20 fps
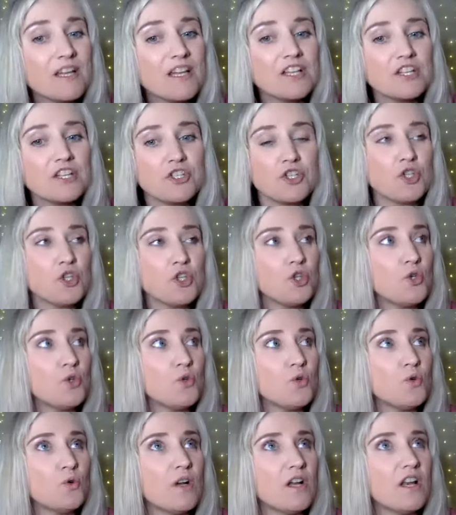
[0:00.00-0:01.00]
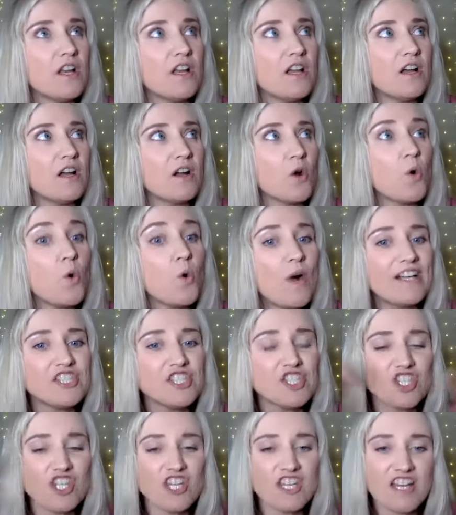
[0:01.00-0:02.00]
to
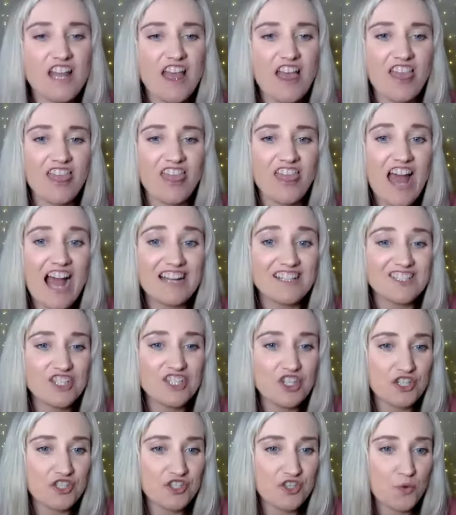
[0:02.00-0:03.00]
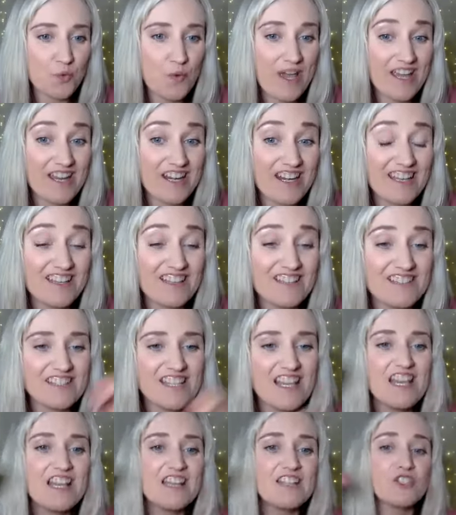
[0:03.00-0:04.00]
question that's just the way it is.
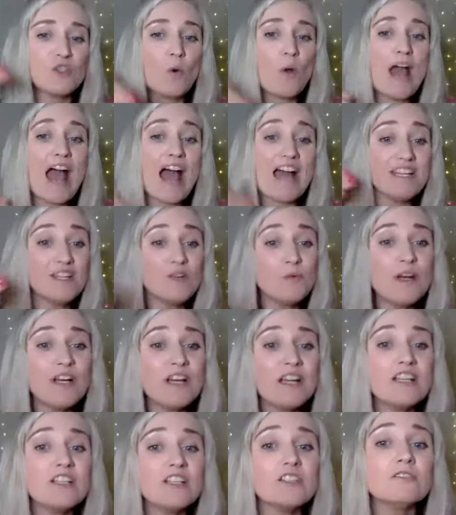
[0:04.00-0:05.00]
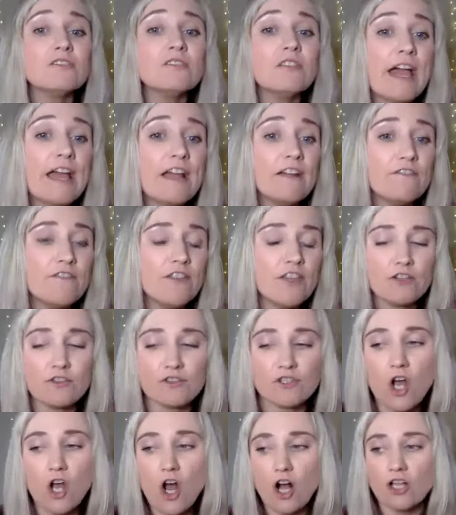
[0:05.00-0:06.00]
So anywhere in your life that you're
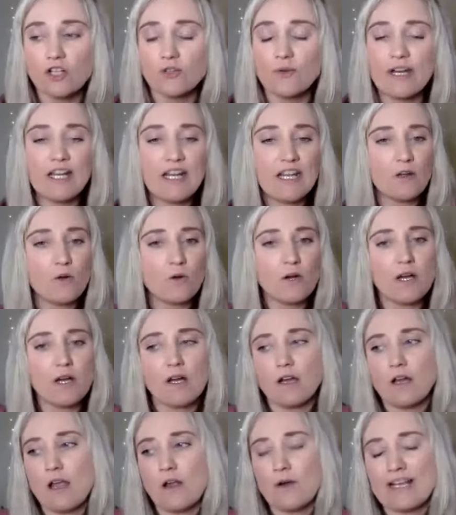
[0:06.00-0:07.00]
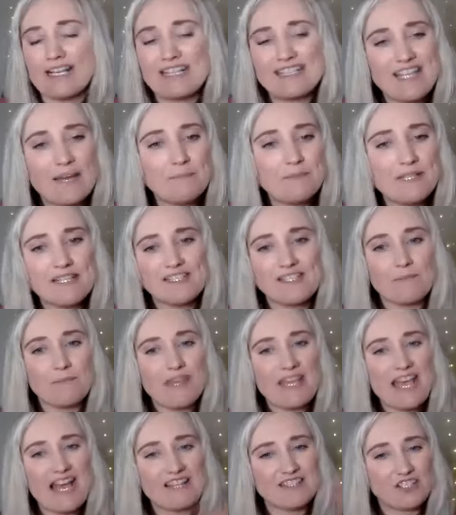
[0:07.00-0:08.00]
tolerating or accepting
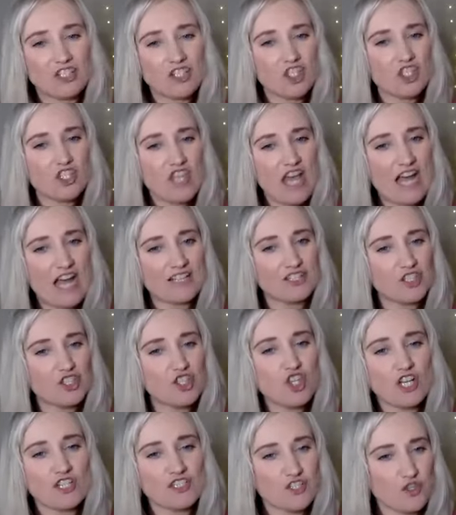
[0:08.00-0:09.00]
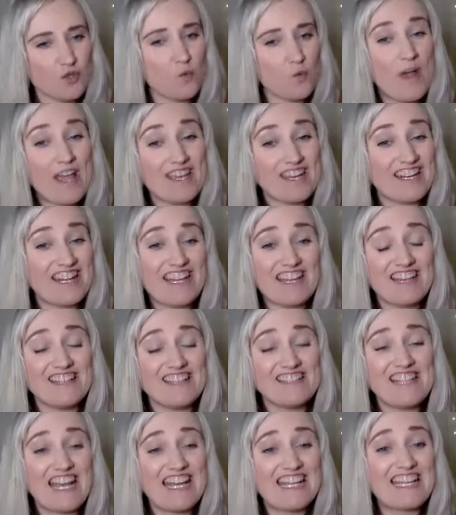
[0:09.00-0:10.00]
something as that's just the way it
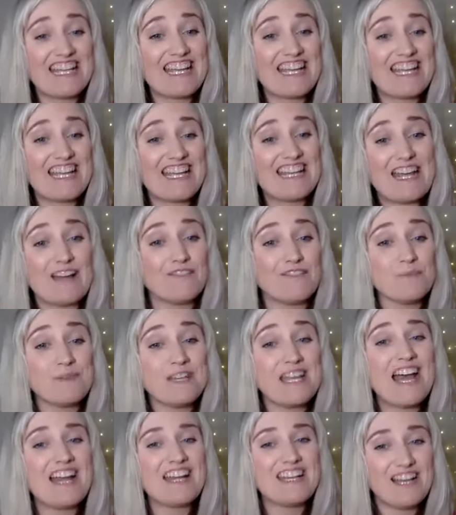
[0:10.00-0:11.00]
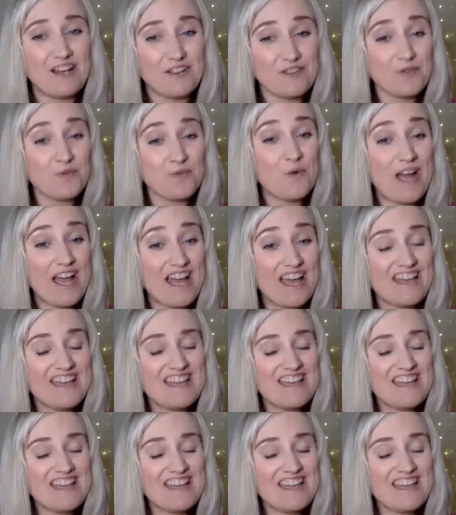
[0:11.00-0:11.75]
is and it can never be any other way,